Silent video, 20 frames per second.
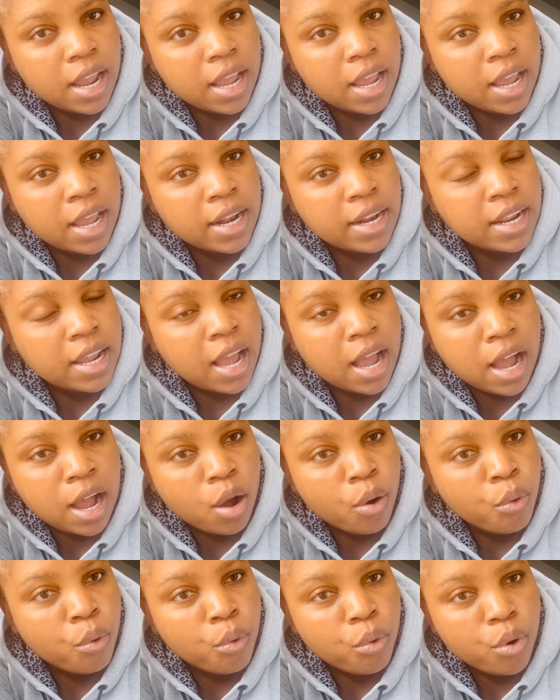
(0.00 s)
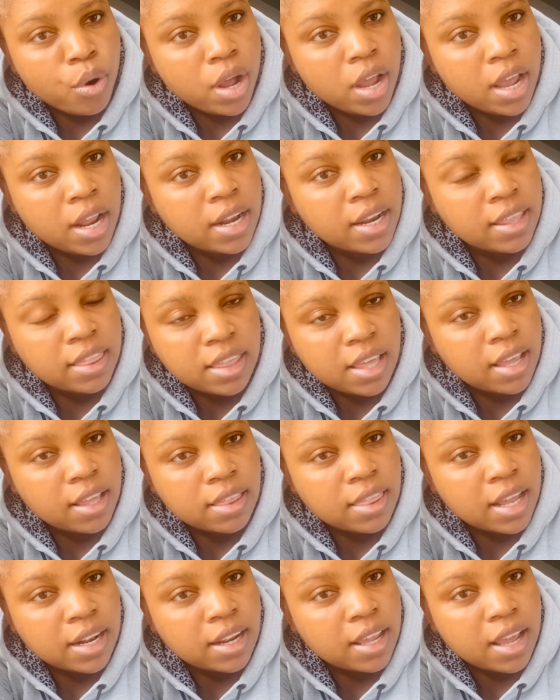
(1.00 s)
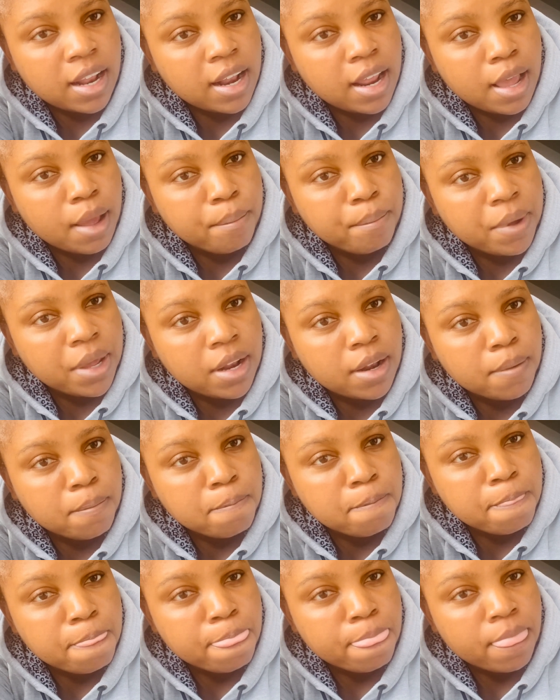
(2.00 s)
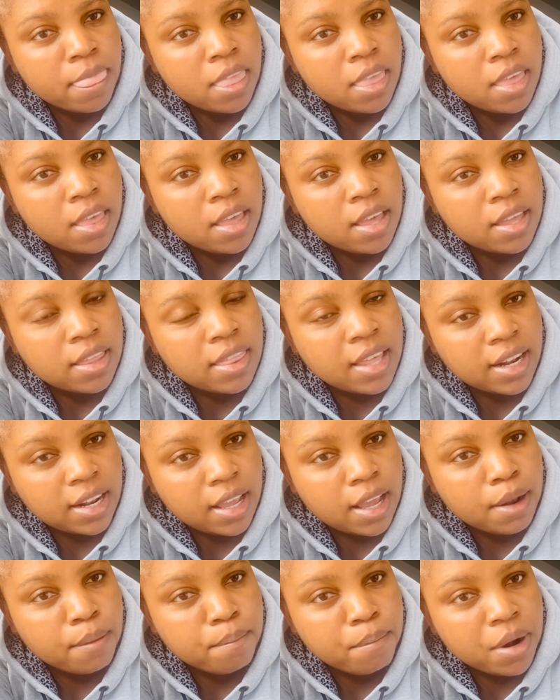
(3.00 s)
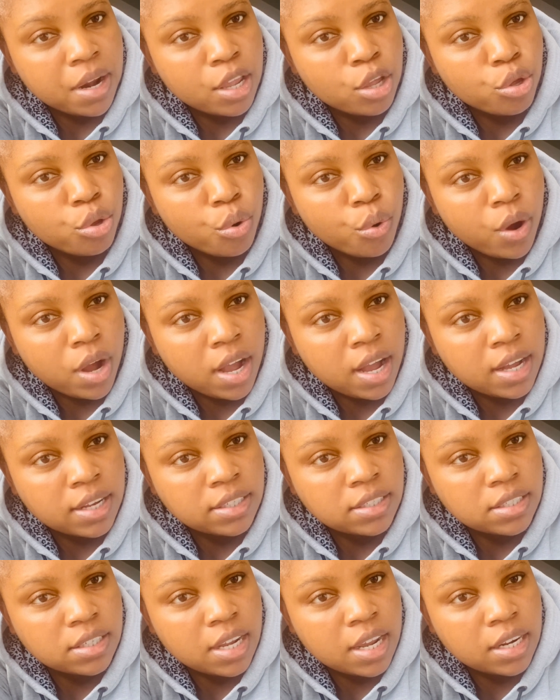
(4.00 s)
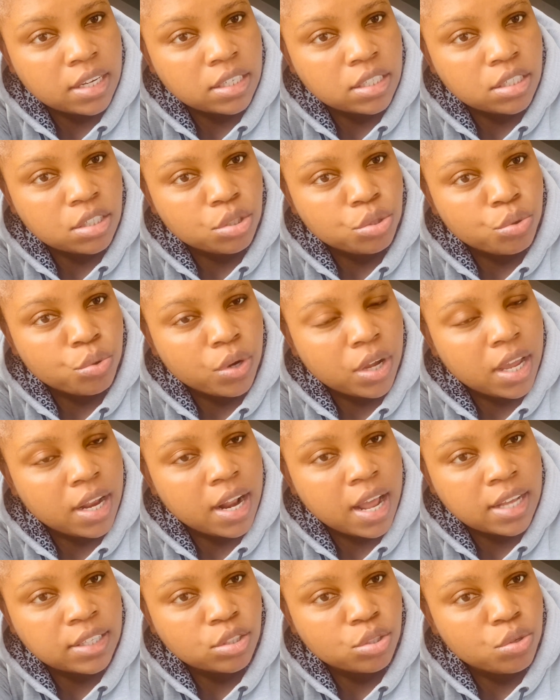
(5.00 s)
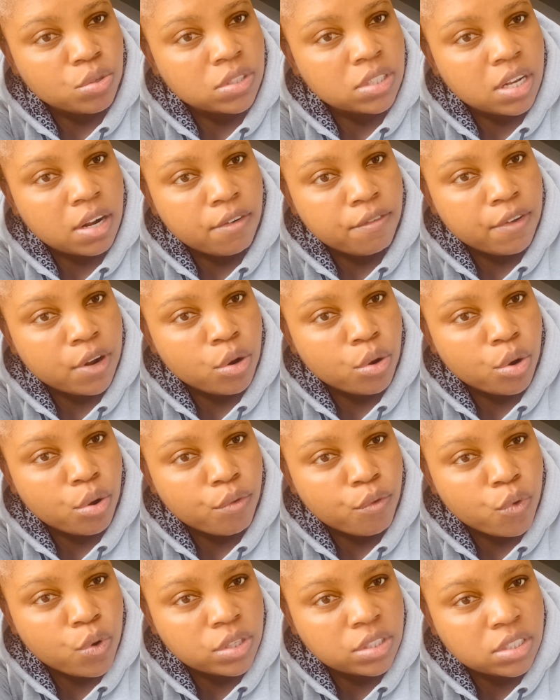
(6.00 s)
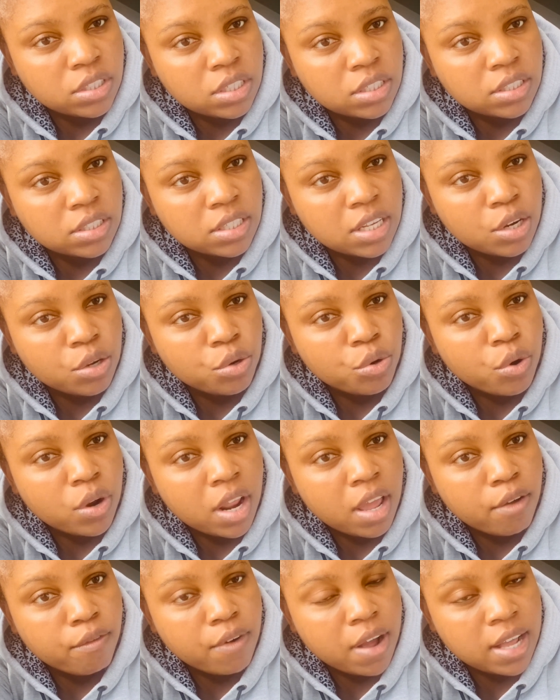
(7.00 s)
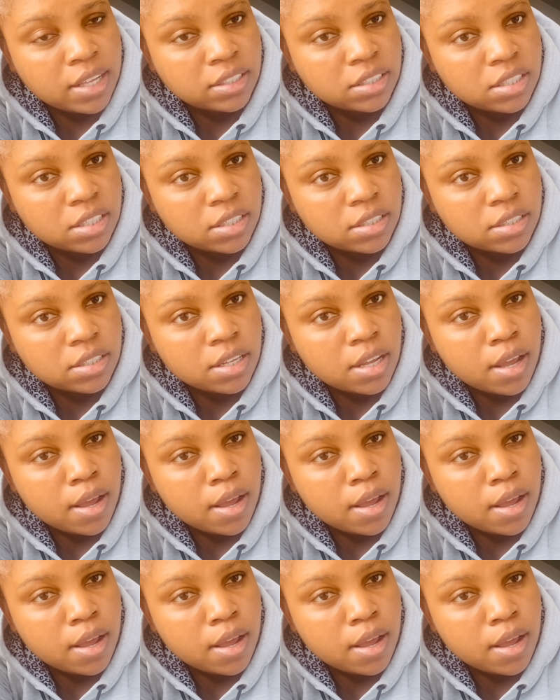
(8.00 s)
anyhow, anything that can happen that can break your heart. And you can ask yourself a lot of questions and you don't have answers.